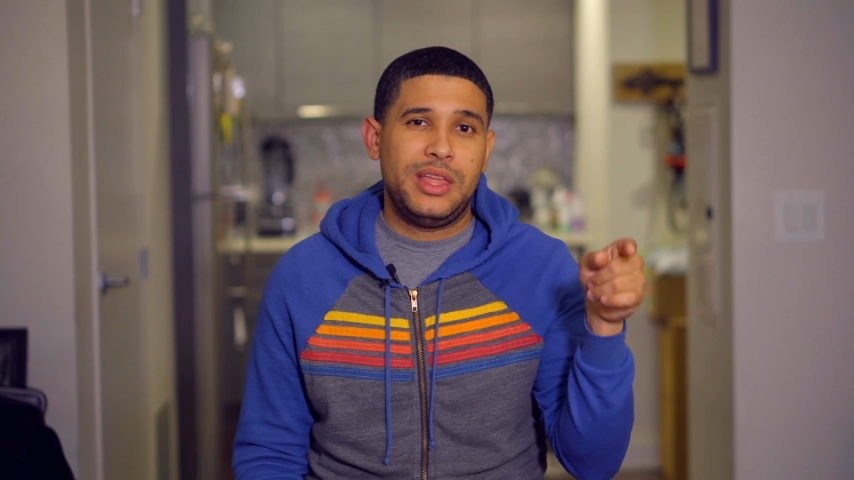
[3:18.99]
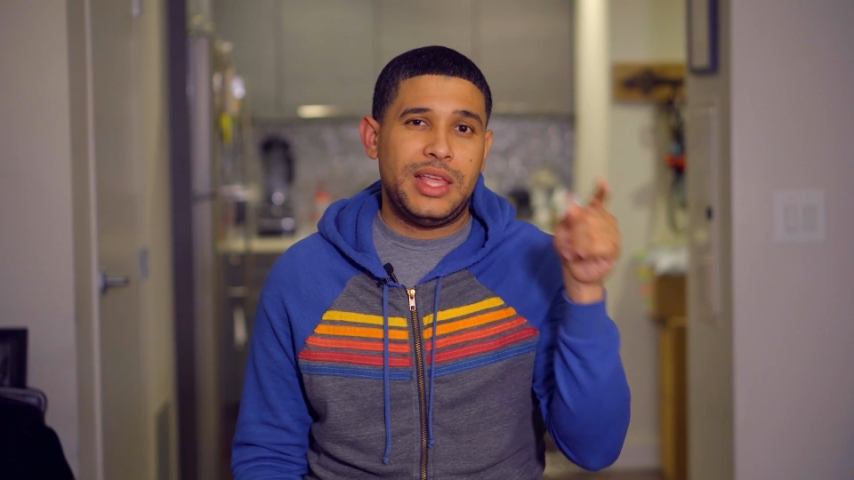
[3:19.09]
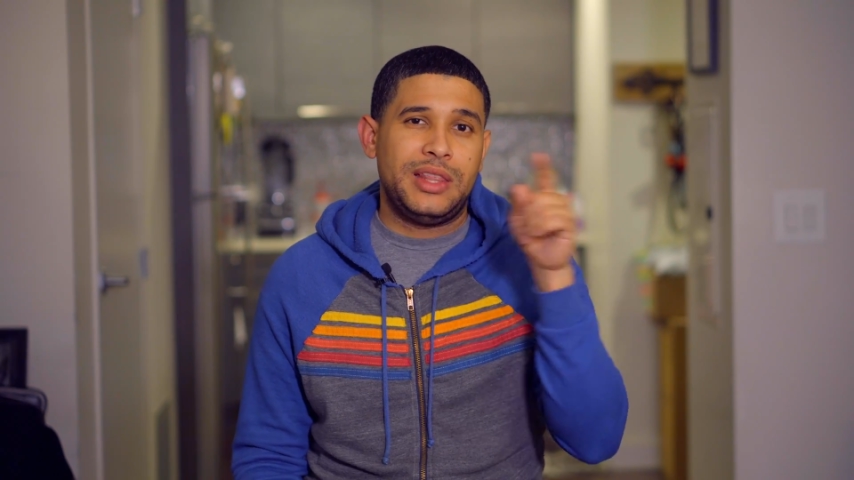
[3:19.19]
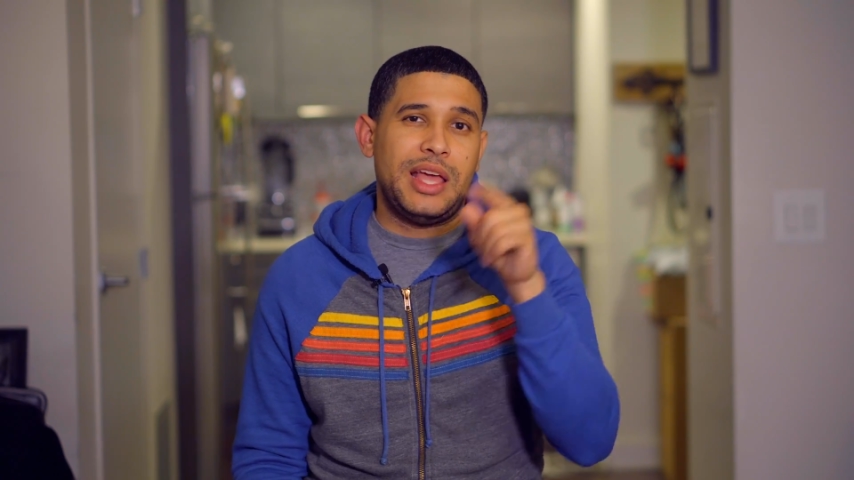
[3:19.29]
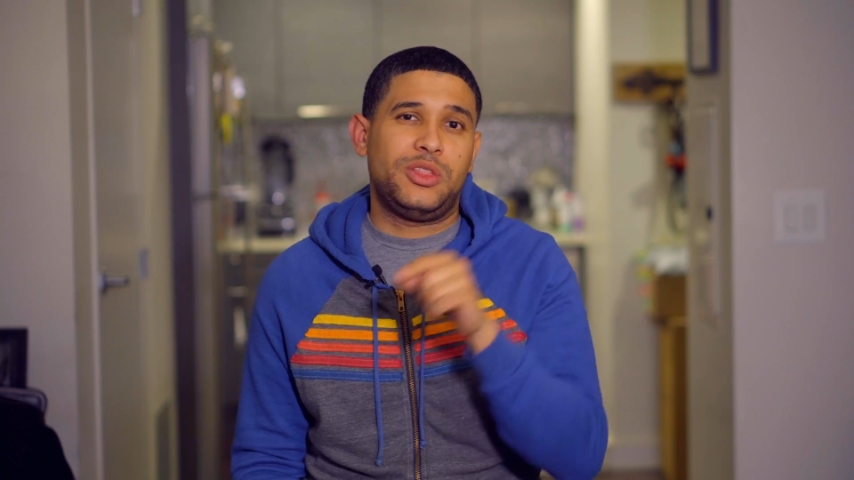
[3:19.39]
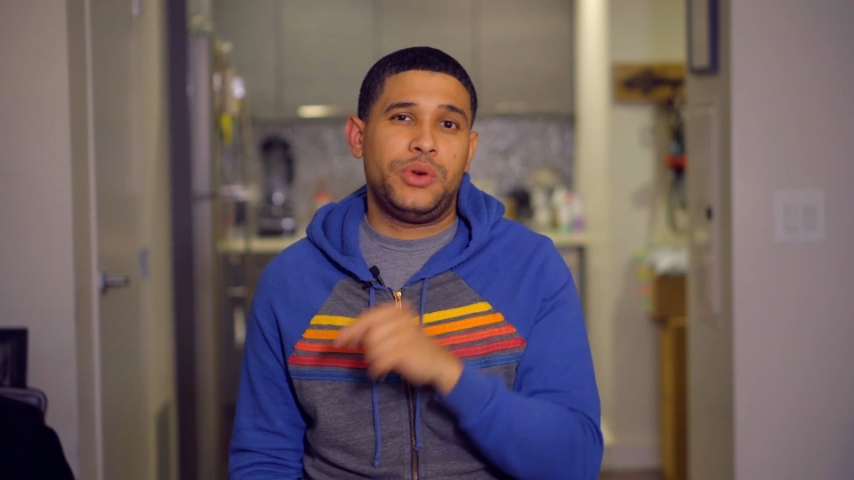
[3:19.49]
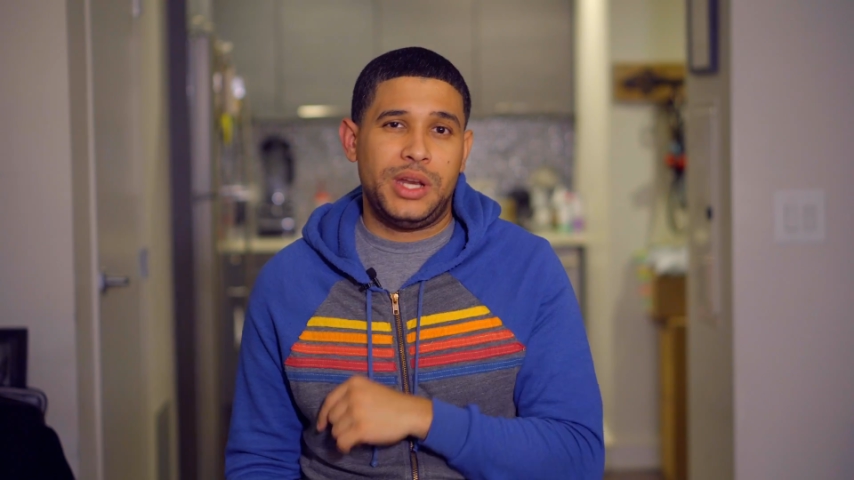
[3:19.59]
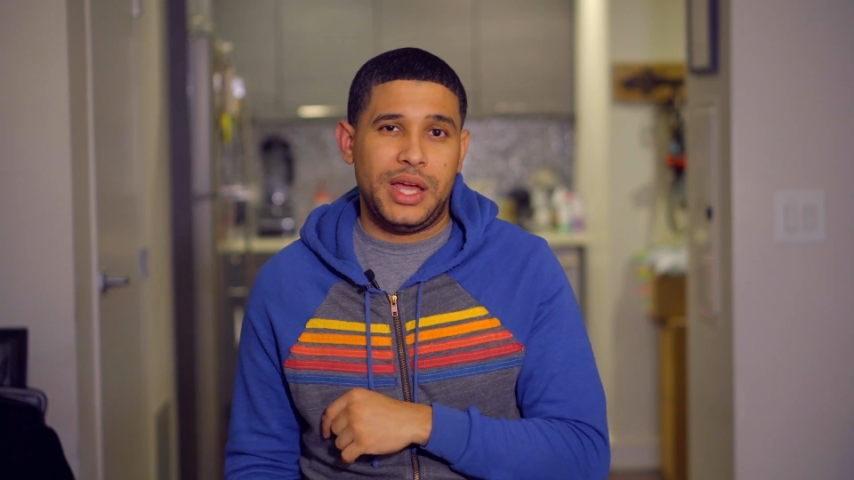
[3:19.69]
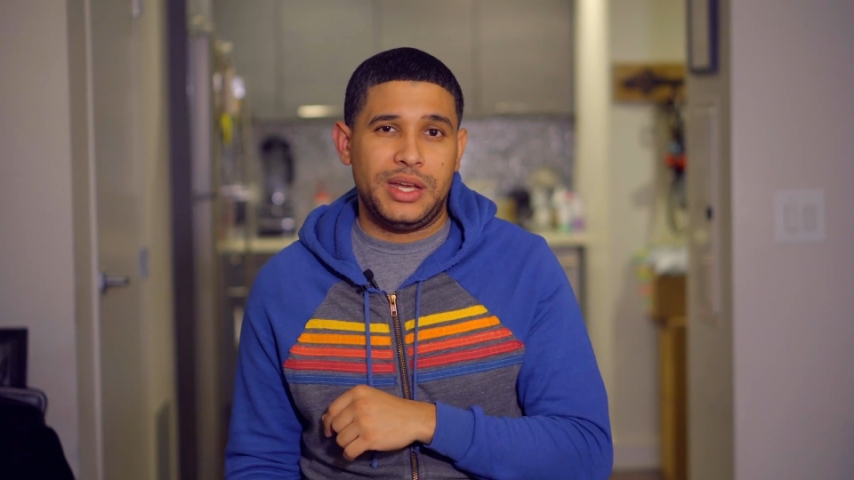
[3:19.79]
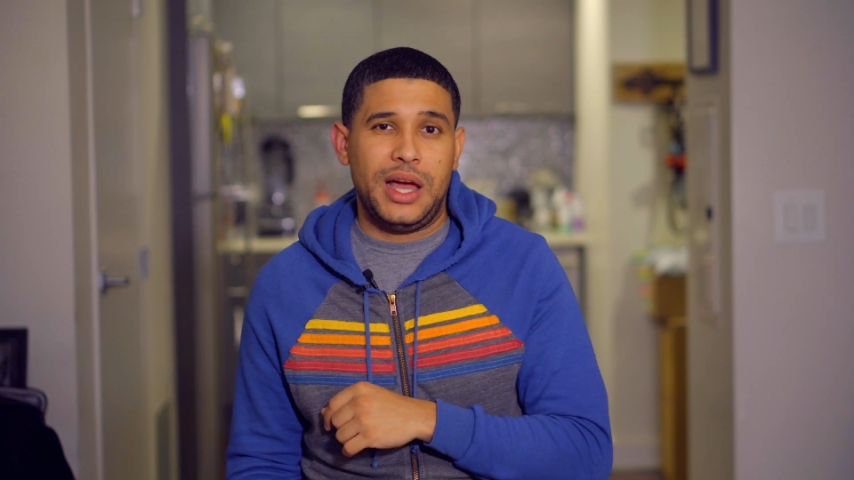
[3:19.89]
than that
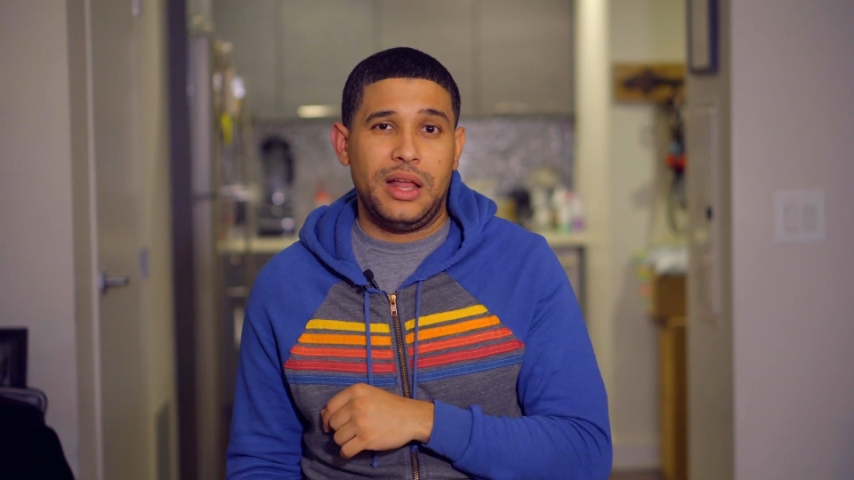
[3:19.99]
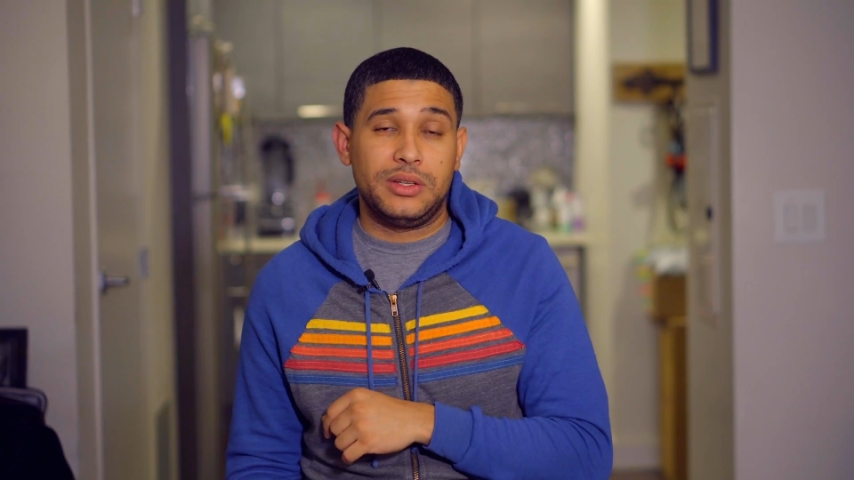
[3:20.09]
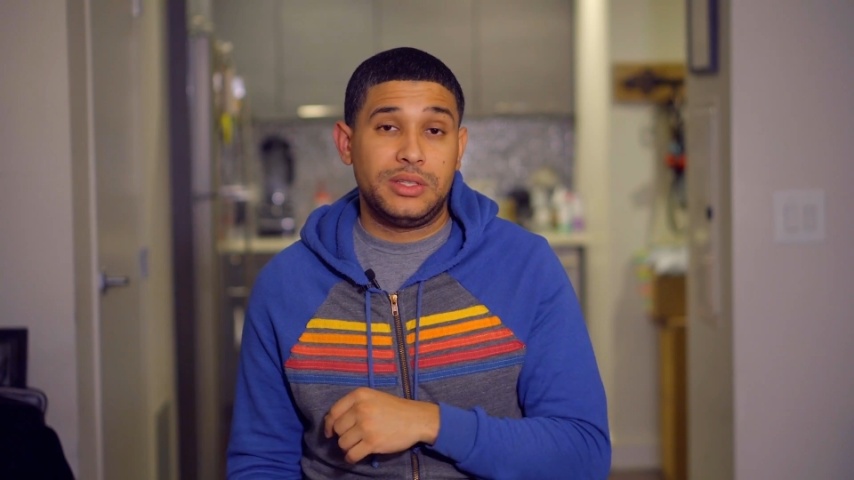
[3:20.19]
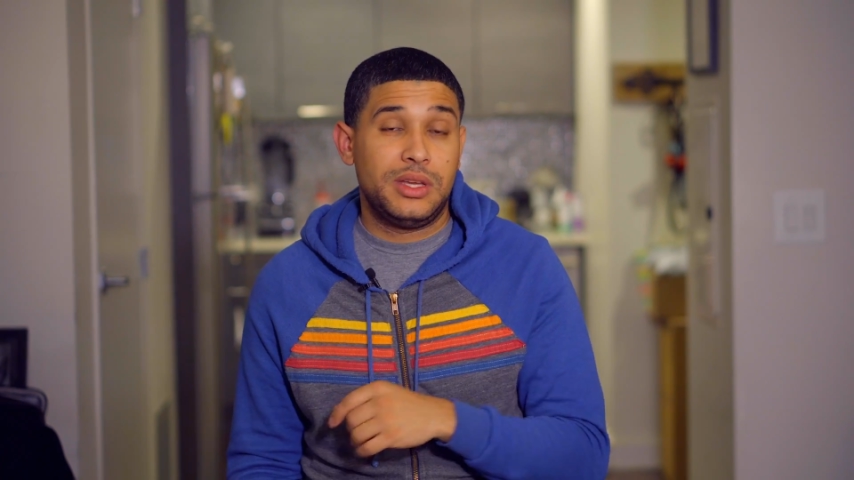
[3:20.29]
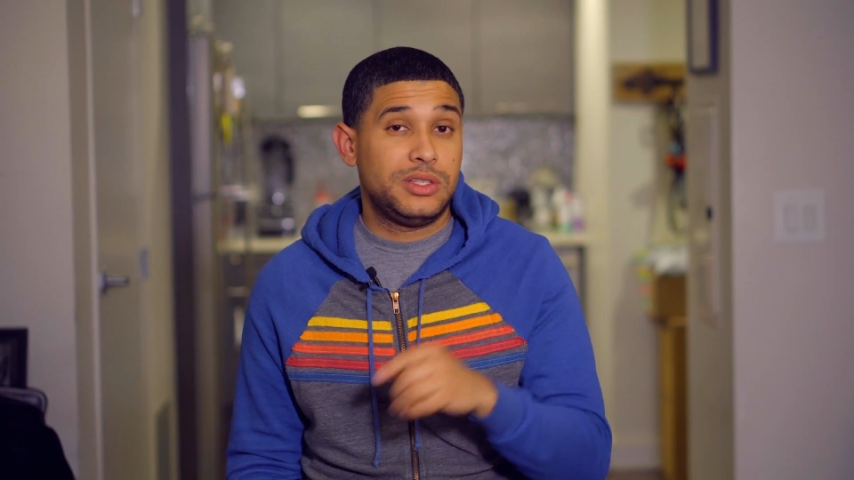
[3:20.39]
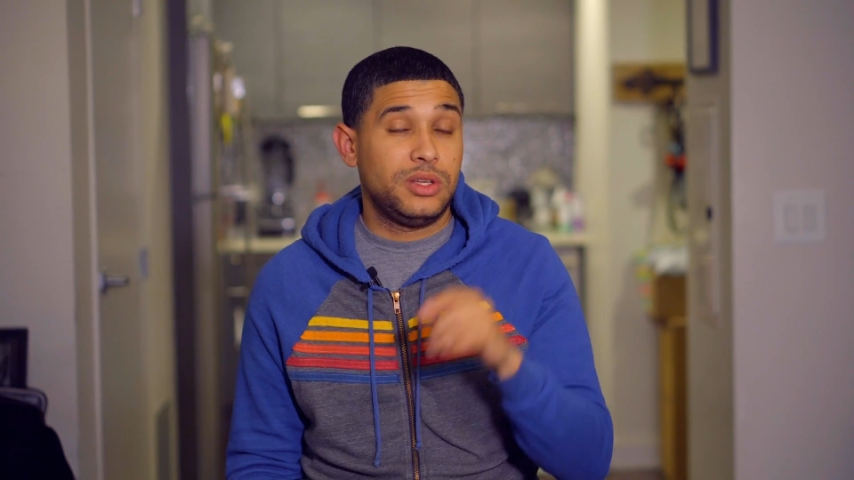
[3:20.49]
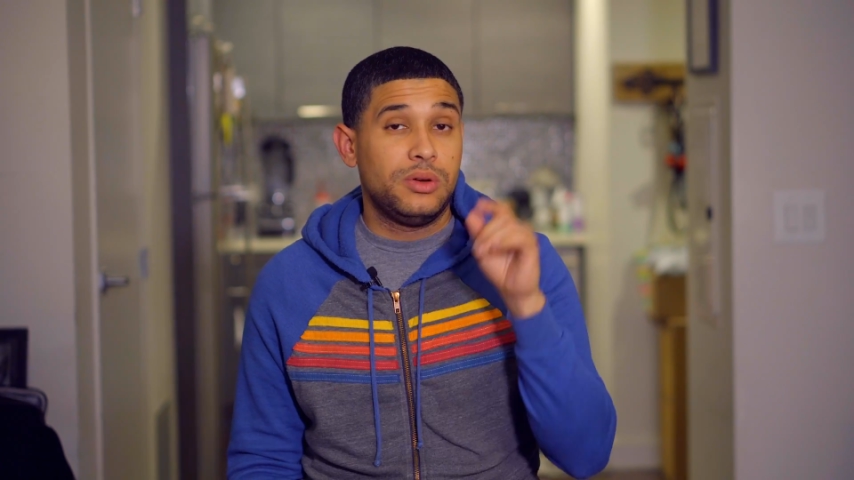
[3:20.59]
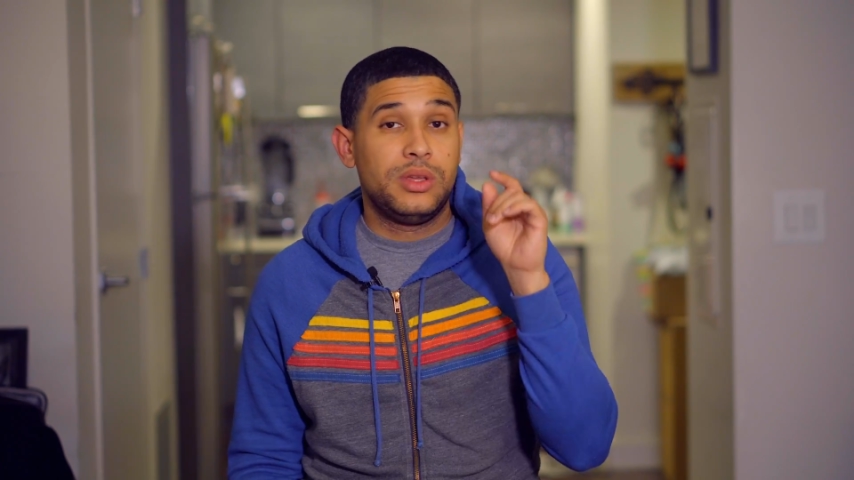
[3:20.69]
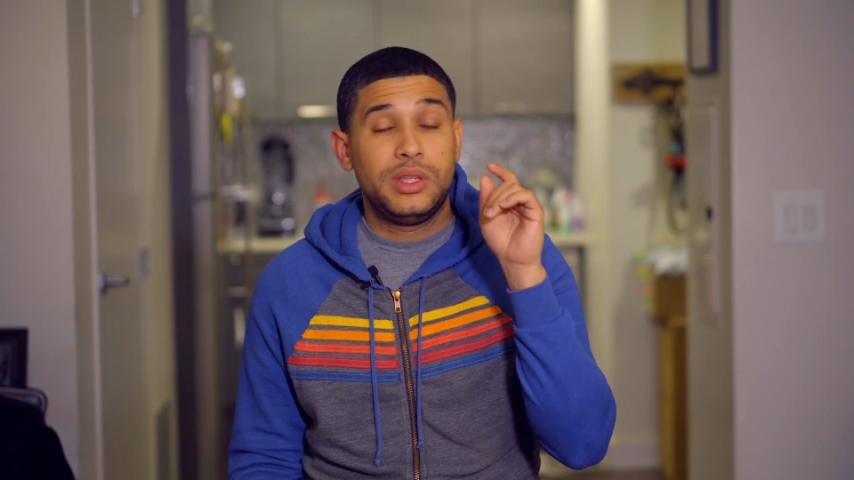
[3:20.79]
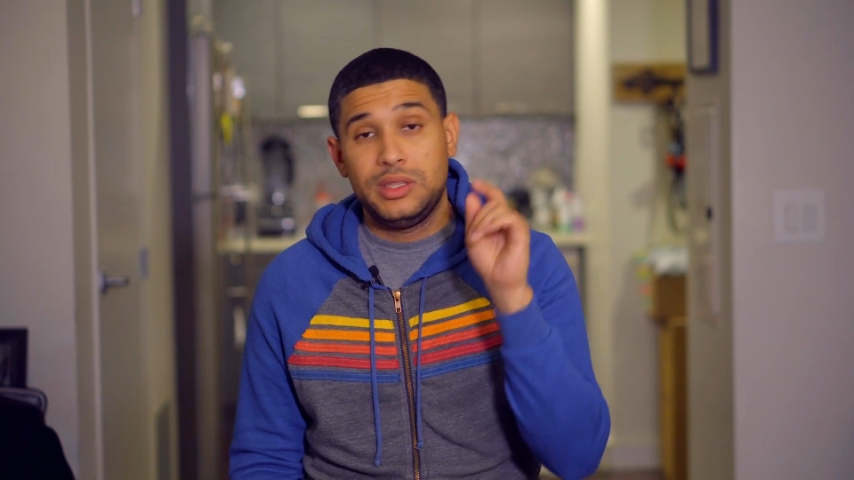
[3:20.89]
$39. So